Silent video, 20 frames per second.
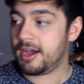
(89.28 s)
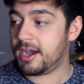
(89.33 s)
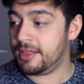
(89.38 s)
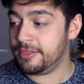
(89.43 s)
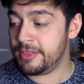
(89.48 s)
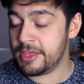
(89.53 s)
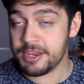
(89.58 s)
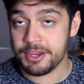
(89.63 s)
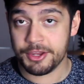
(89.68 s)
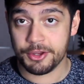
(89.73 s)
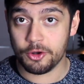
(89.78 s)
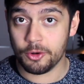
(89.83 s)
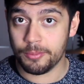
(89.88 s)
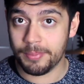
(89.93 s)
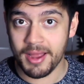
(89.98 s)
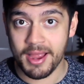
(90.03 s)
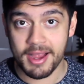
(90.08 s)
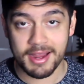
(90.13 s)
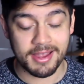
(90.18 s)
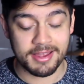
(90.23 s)
and then you can go
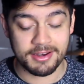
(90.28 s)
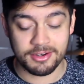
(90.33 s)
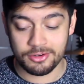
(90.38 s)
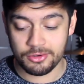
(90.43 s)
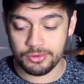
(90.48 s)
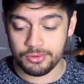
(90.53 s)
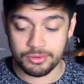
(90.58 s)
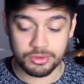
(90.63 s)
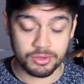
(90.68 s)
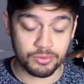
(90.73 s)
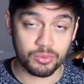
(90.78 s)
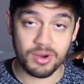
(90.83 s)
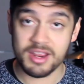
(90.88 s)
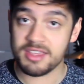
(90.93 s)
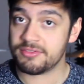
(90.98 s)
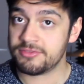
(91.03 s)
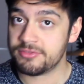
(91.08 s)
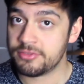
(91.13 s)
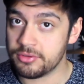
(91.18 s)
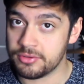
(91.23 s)
back and do the
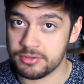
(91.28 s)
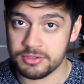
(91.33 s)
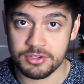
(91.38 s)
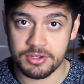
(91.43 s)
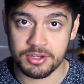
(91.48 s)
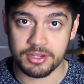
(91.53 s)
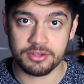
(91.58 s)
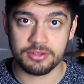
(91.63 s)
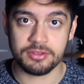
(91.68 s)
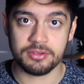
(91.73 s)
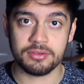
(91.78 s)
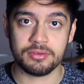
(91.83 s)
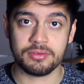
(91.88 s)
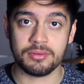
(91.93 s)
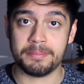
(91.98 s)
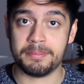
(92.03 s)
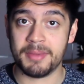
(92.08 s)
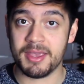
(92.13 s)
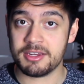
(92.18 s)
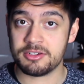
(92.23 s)
right foot, so you can do
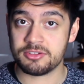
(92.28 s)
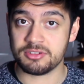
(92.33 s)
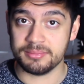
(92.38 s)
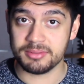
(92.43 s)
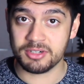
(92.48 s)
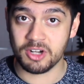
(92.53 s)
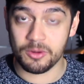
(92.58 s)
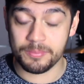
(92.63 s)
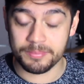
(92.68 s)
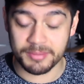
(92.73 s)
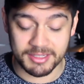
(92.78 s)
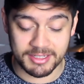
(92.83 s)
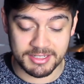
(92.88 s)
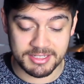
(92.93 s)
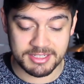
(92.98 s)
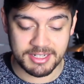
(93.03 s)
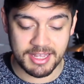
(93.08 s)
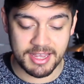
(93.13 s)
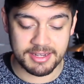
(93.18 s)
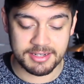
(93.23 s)
bass drum comping
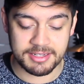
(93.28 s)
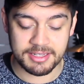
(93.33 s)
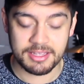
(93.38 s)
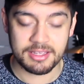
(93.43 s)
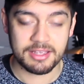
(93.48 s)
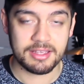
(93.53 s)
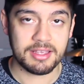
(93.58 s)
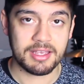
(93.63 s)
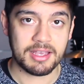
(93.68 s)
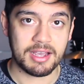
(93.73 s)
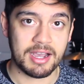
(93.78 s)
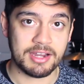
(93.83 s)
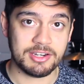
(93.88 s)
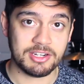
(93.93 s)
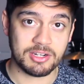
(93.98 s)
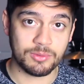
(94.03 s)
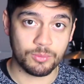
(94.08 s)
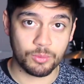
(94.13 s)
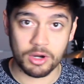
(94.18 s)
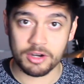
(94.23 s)
instead. And
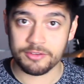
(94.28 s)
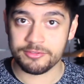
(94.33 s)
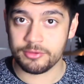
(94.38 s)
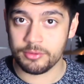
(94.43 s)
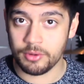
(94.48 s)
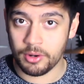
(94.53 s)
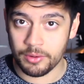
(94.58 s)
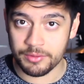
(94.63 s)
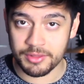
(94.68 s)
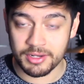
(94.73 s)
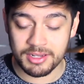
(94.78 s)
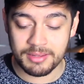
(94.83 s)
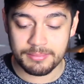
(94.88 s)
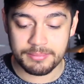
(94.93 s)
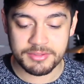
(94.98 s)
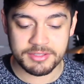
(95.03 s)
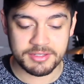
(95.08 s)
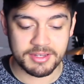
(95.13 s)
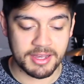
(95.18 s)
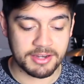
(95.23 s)
you can work through all the
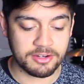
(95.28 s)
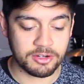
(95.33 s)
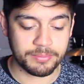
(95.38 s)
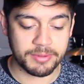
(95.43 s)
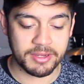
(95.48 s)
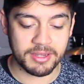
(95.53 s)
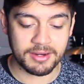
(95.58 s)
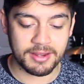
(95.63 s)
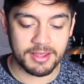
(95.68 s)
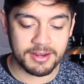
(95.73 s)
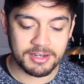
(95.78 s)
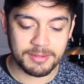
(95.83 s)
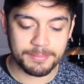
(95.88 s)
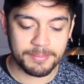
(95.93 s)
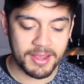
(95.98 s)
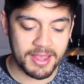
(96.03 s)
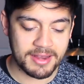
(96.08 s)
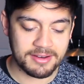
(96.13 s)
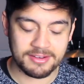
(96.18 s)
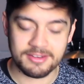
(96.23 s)
limbs and you'll be an
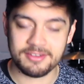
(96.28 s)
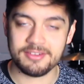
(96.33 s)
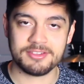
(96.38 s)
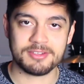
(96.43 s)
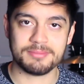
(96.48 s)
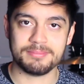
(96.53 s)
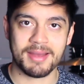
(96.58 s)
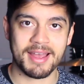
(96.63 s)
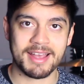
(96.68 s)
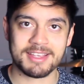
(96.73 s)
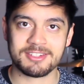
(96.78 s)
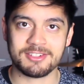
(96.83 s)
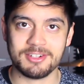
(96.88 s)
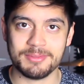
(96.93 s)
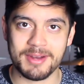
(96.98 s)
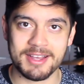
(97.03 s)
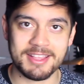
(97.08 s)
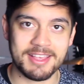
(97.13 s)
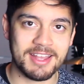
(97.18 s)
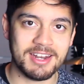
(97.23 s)
independent master
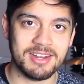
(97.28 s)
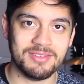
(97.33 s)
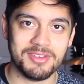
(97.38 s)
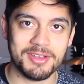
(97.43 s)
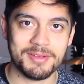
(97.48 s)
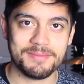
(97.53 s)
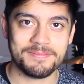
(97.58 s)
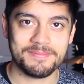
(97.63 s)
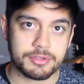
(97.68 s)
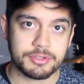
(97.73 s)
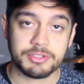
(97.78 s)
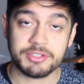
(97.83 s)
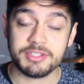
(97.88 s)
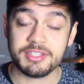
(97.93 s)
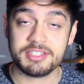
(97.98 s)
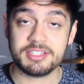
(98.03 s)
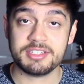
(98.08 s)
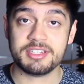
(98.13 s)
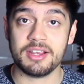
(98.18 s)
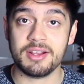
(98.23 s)
by the end of it. So
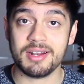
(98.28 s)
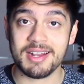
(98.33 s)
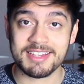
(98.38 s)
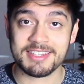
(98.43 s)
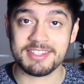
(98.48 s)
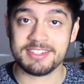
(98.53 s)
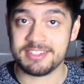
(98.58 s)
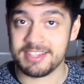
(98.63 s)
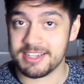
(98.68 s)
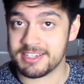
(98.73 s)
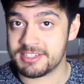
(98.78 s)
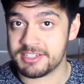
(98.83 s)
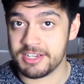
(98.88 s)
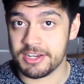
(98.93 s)
this is how lesson 6